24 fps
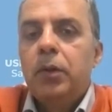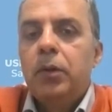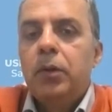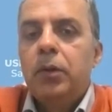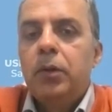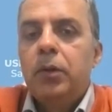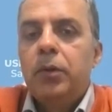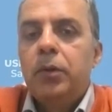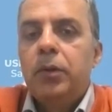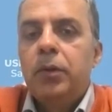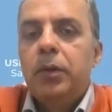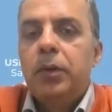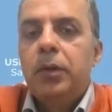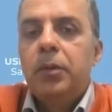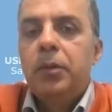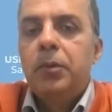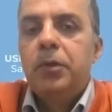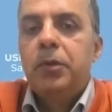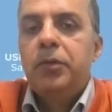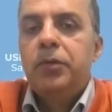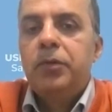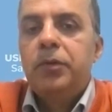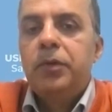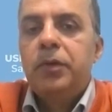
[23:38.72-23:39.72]
Okay, let
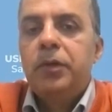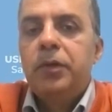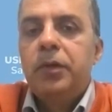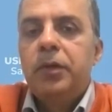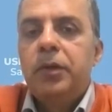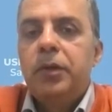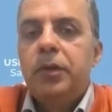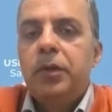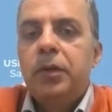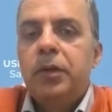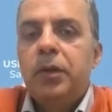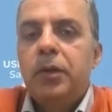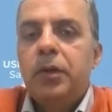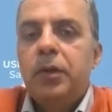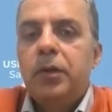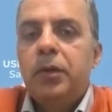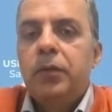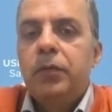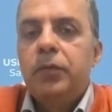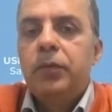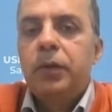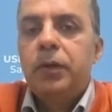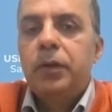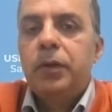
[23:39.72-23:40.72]
me see
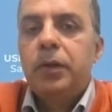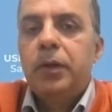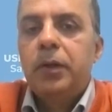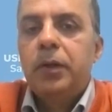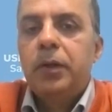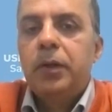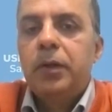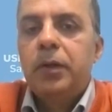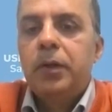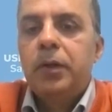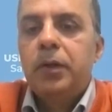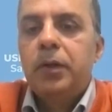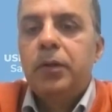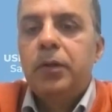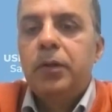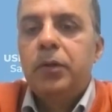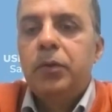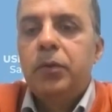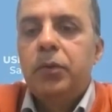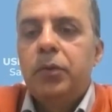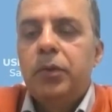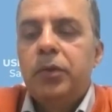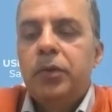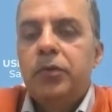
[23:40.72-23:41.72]
if there are other
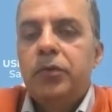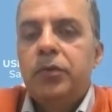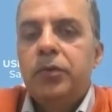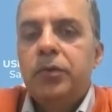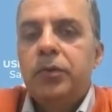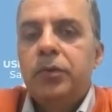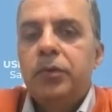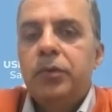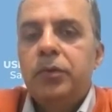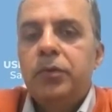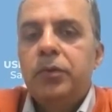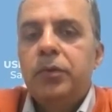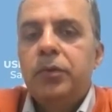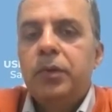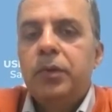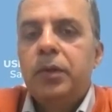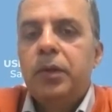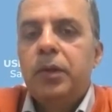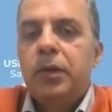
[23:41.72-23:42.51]
questions.